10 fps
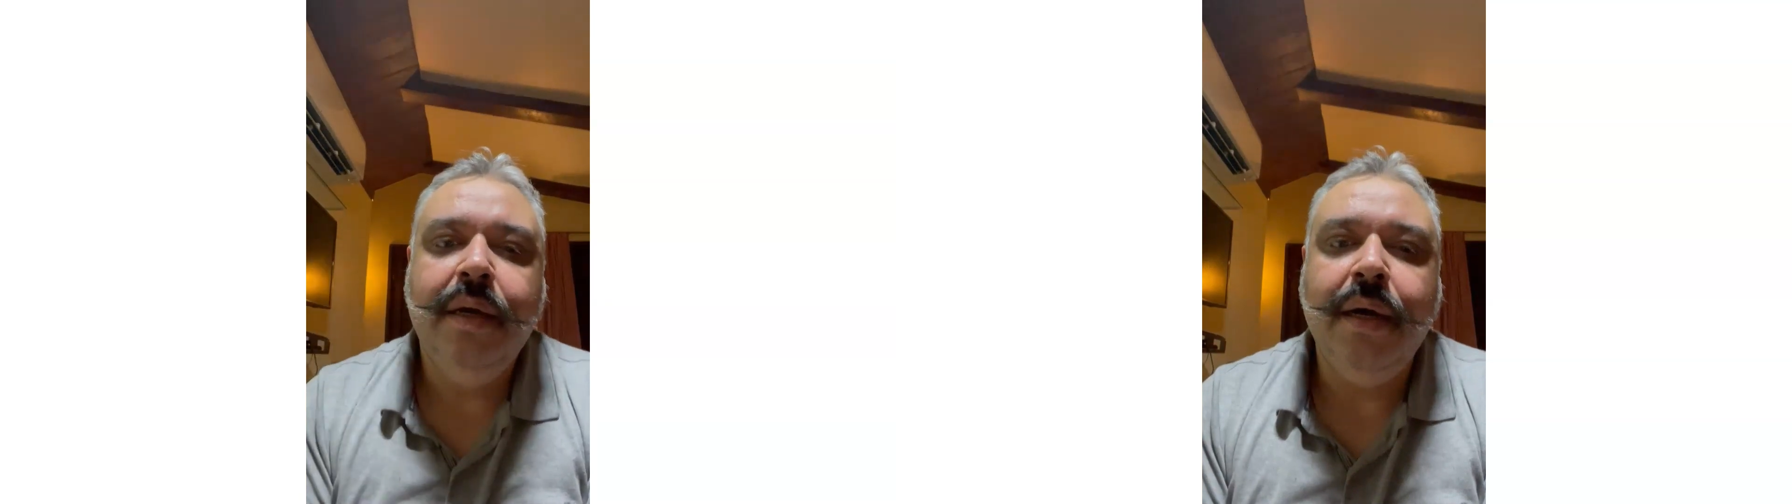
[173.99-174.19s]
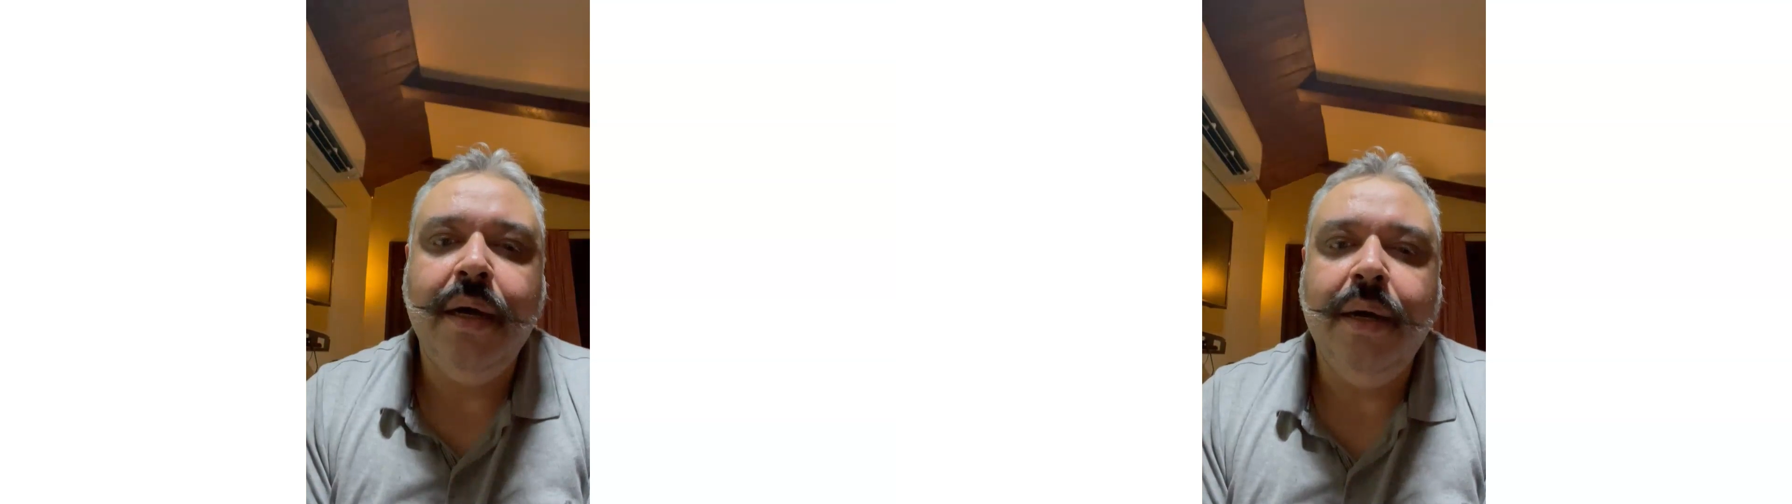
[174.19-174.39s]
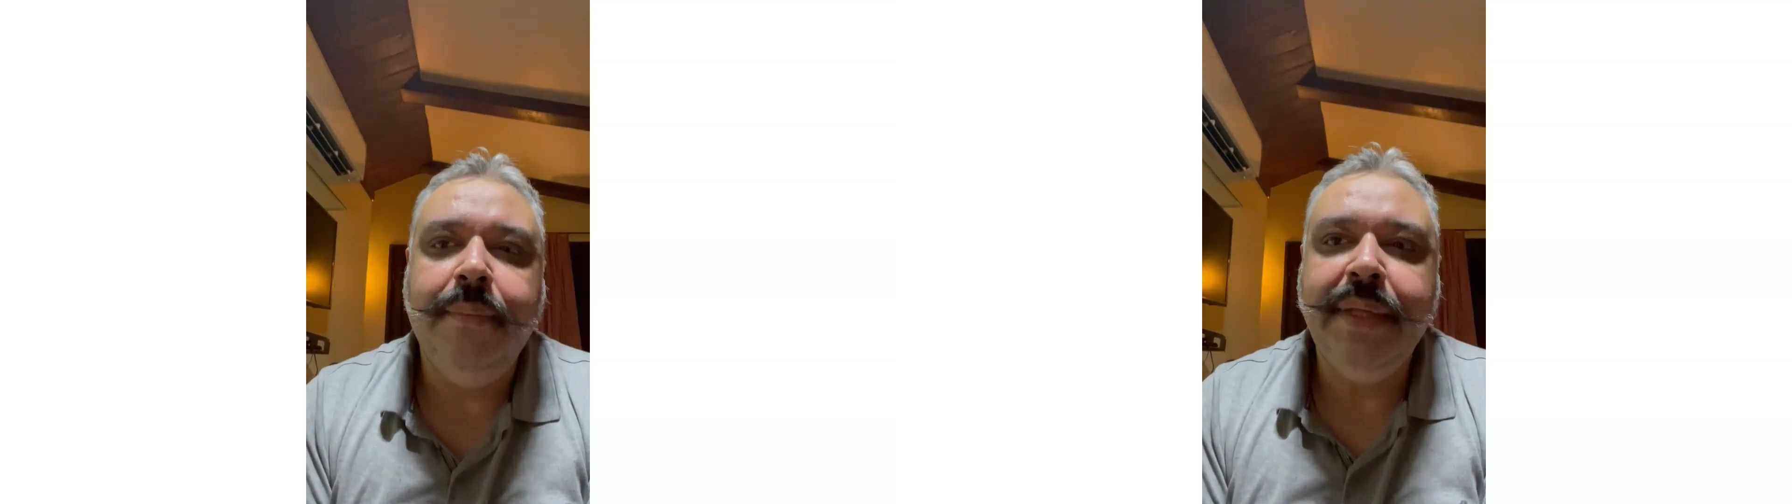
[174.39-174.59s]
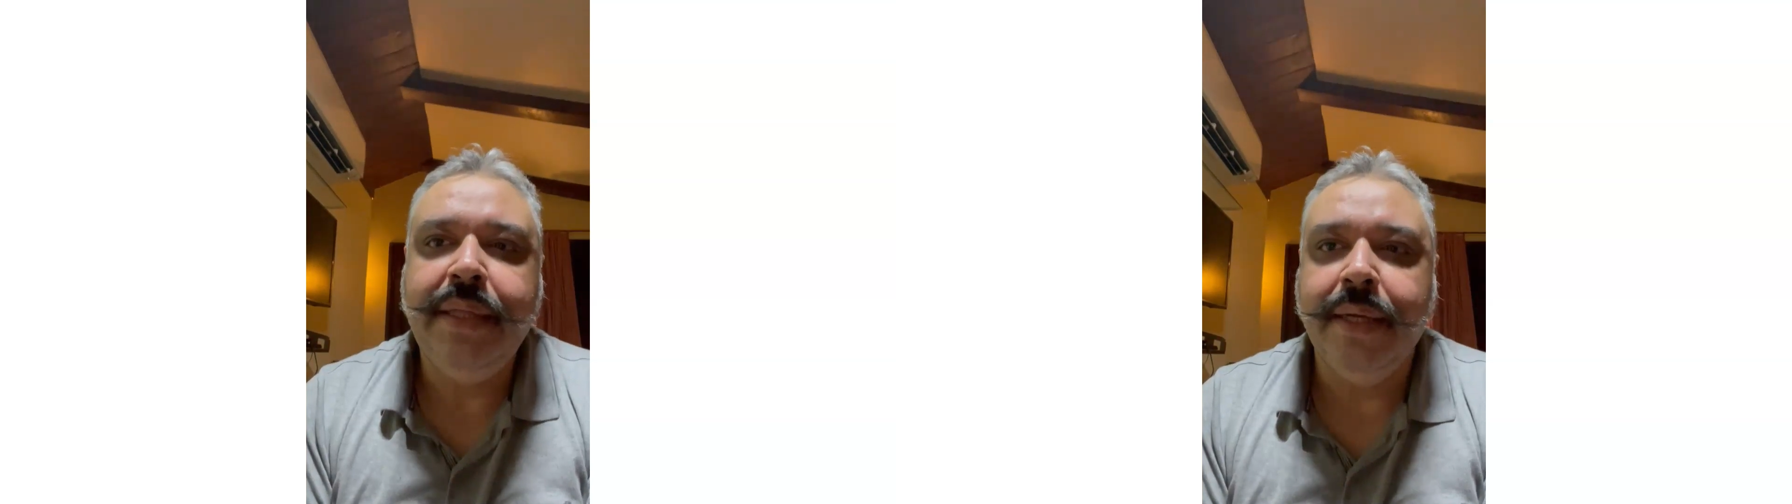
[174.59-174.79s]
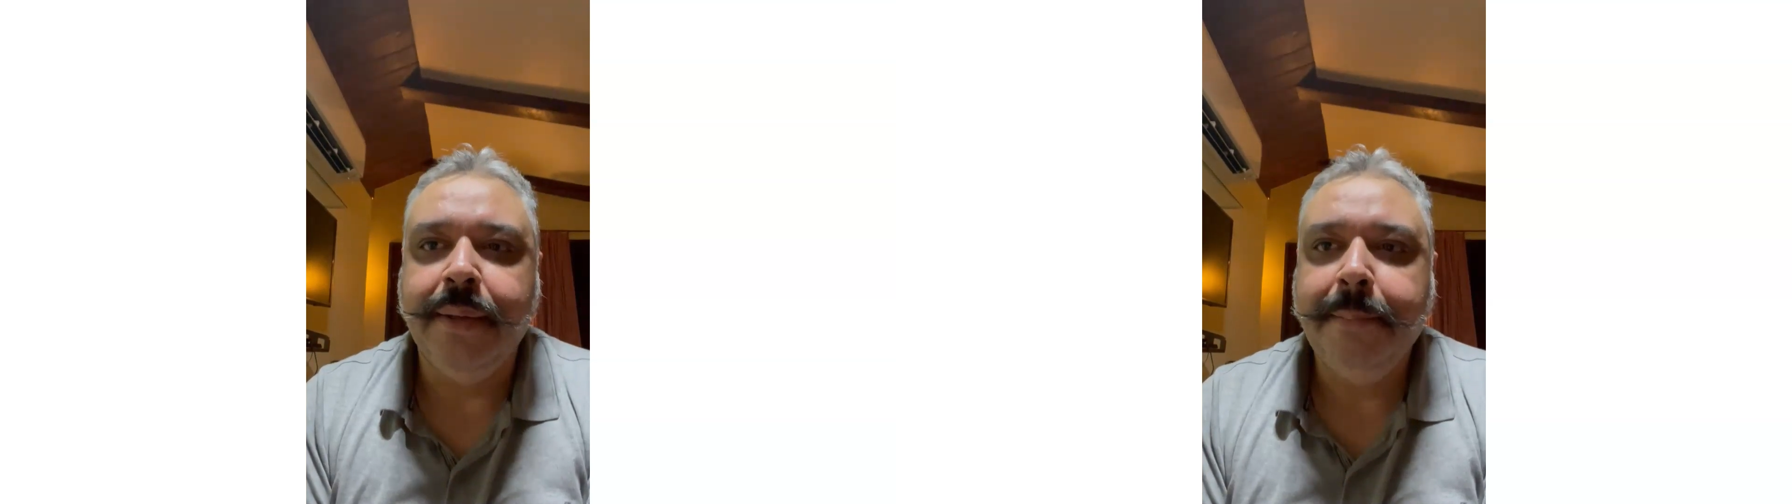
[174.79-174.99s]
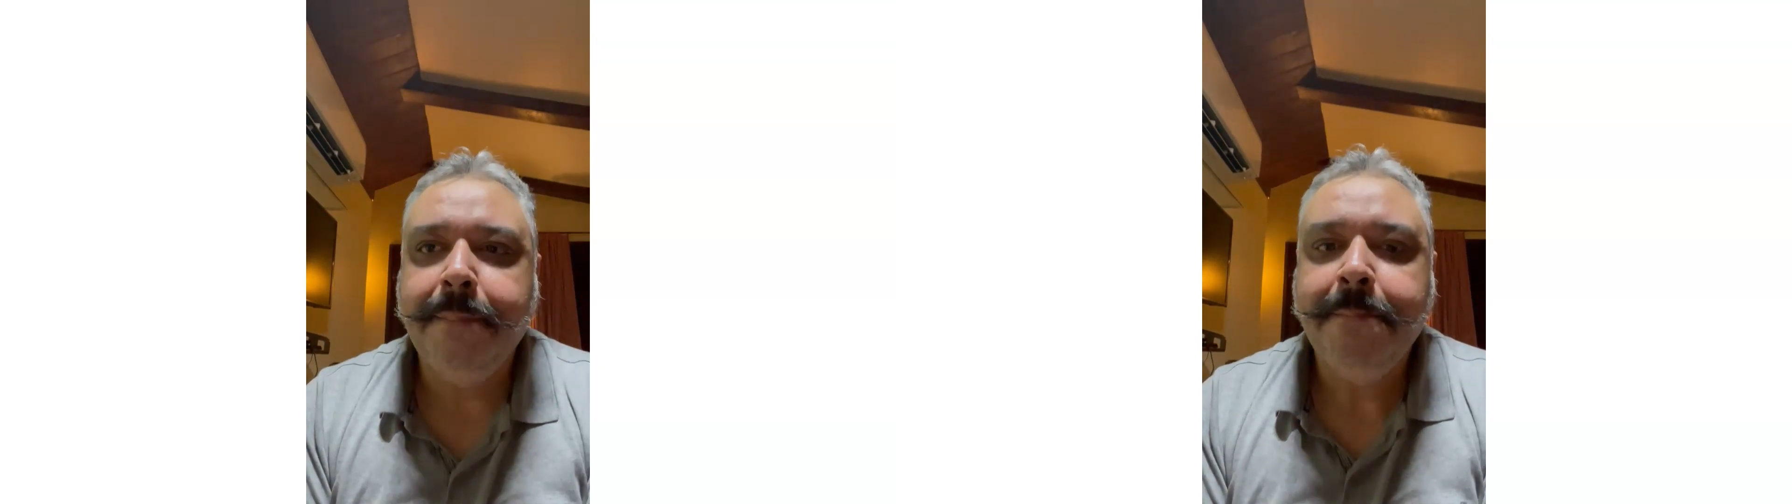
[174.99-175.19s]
uh, missing.